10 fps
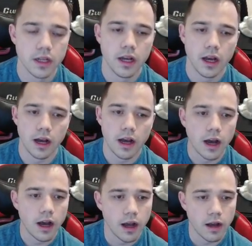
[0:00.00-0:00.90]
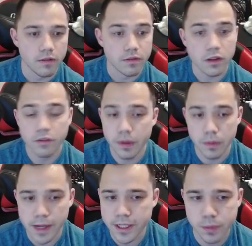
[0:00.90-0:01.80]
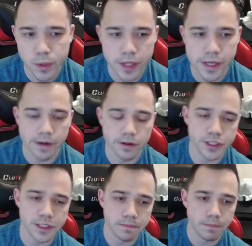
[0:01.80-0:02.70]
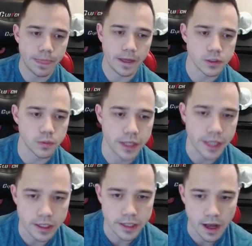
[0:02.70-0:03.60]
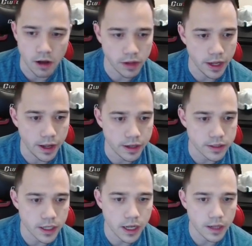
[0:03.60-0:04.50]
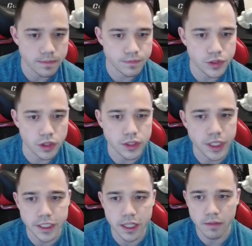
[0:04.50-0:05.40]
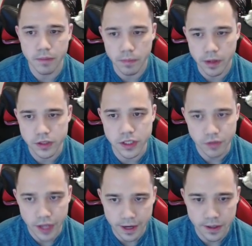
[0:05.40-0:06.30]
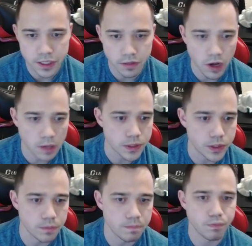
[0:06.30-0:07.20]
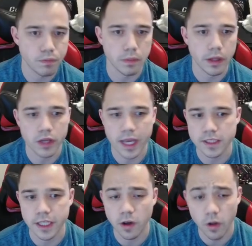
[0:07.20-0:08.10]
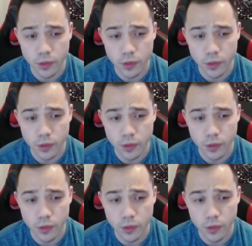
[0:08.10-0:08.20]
Clefable matchup with any energy. I just want to get it down and start taking down that Melmetal. Still have Gengar, still have Obstagoon. Melmetal can't take all 3